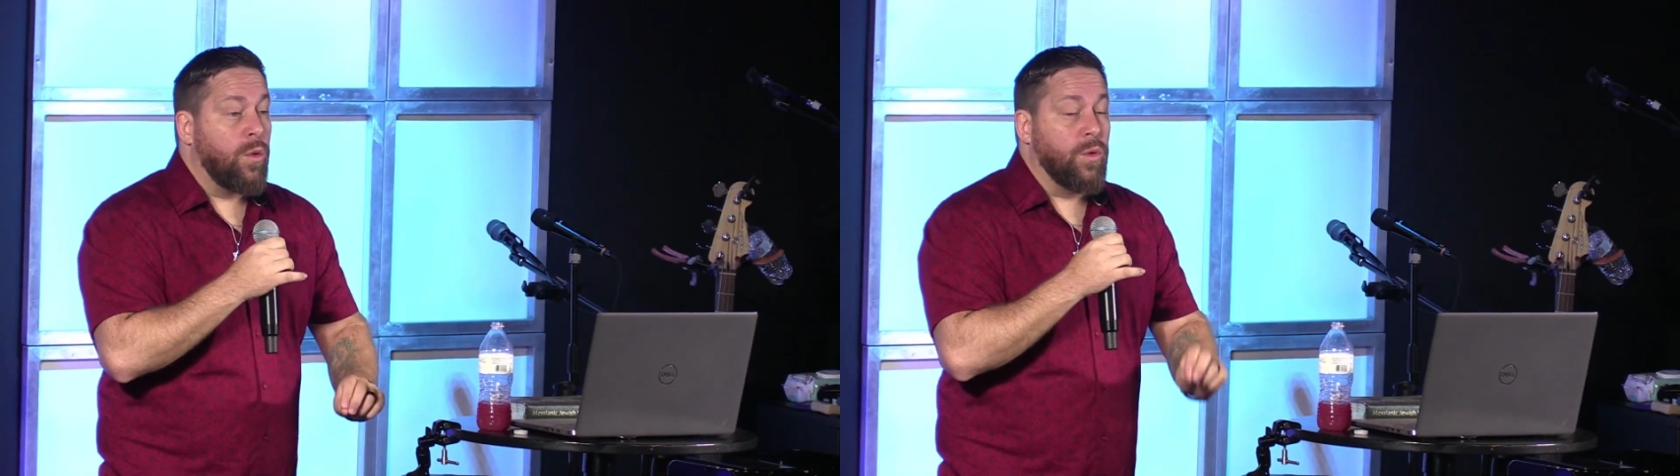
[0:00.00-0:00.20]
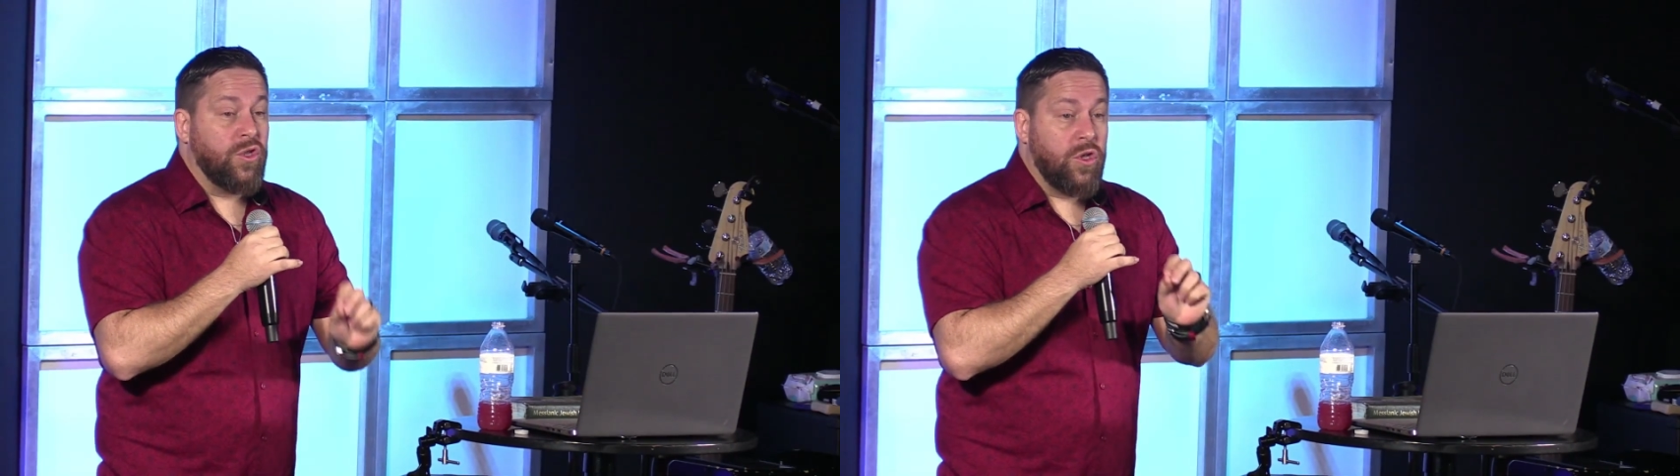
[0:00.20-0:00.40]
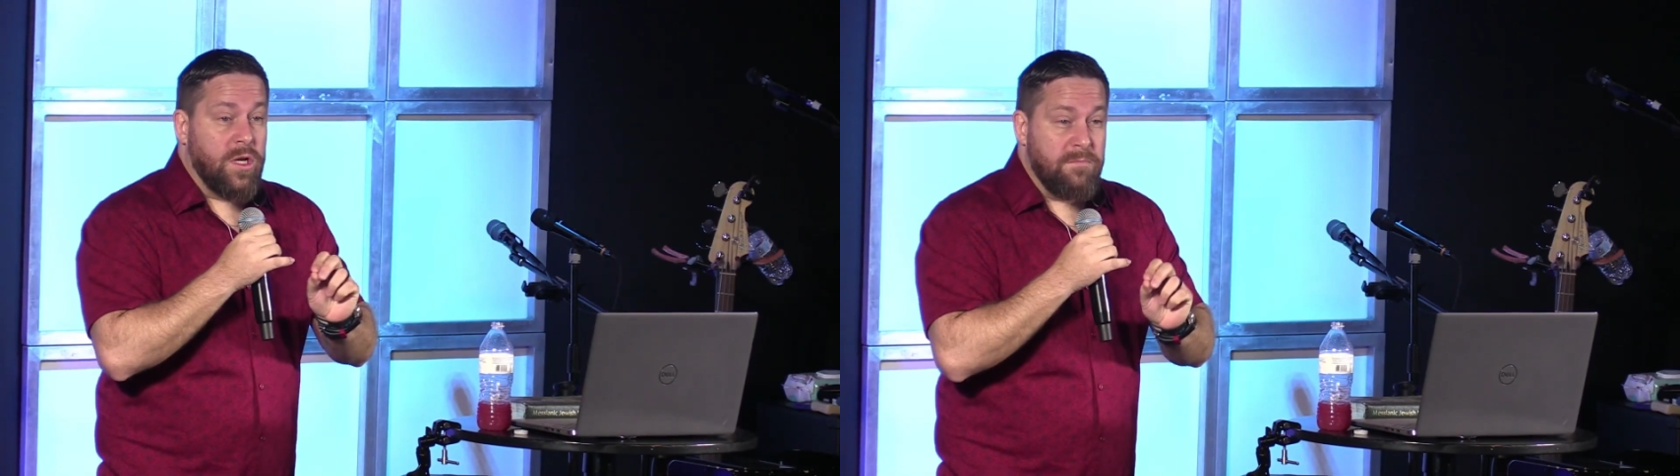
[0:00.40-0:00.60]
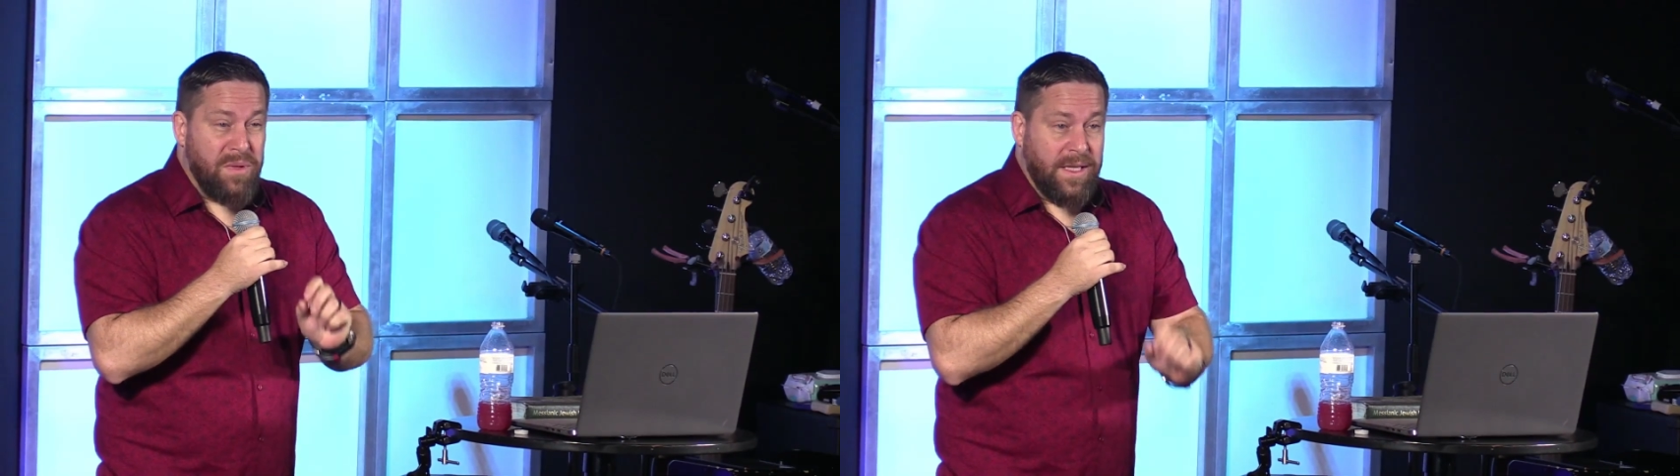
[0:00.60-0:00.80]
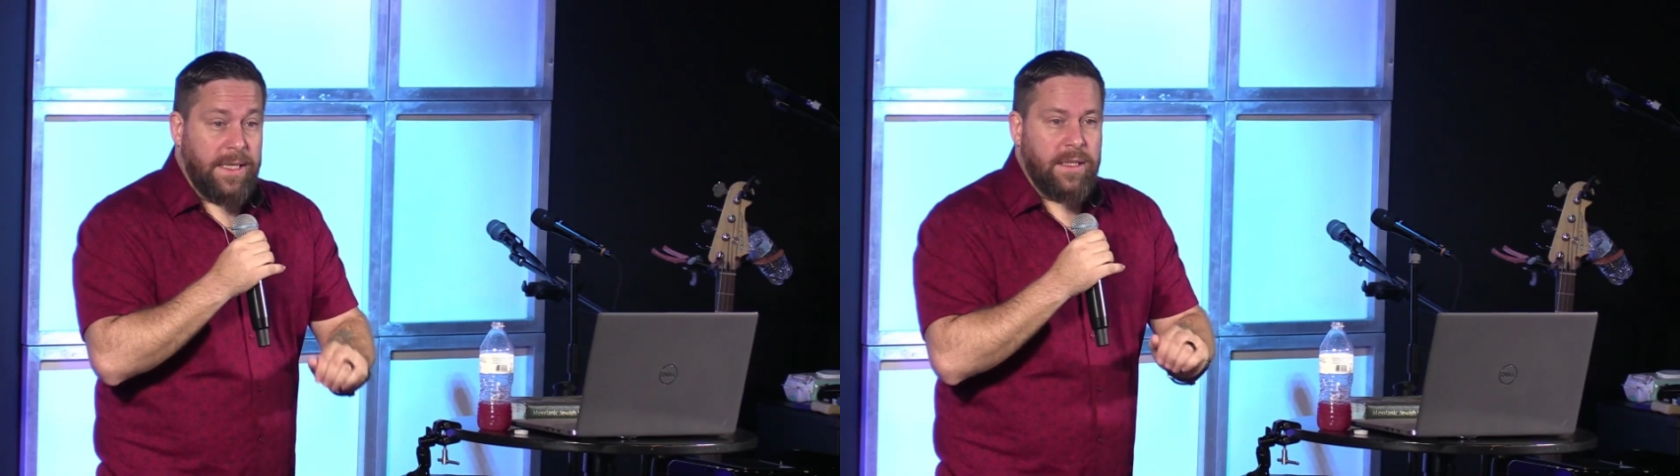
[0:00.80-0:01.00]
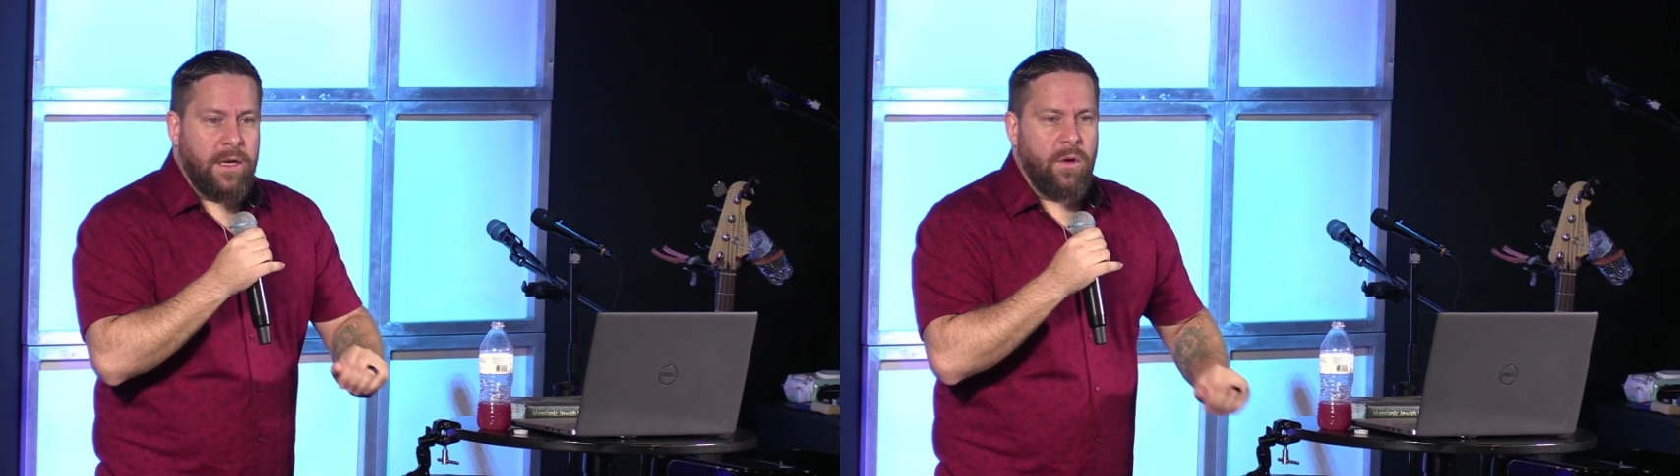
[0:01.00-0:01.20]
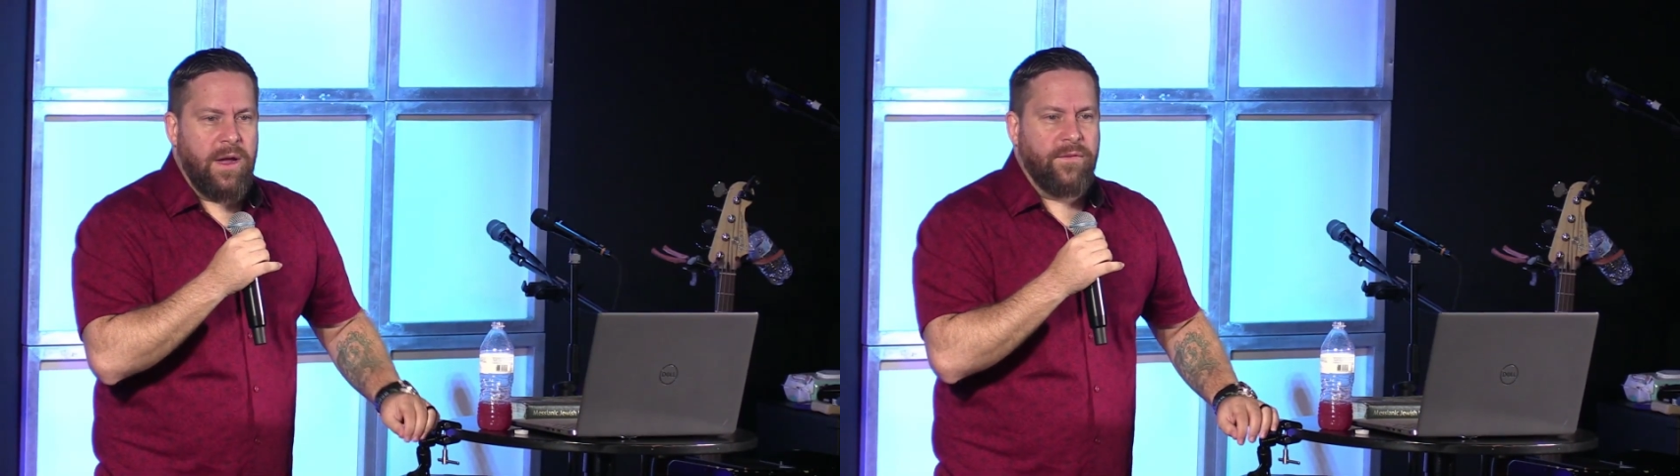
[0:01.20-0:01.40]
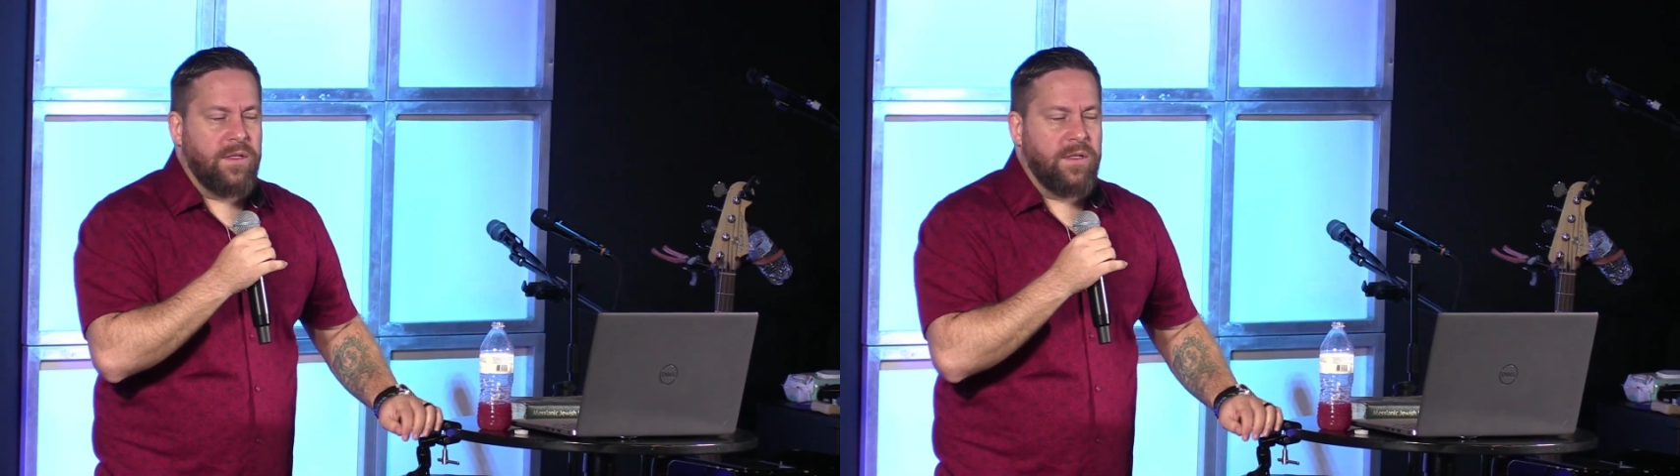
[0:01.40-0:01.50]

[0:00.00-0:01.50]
was completely grieved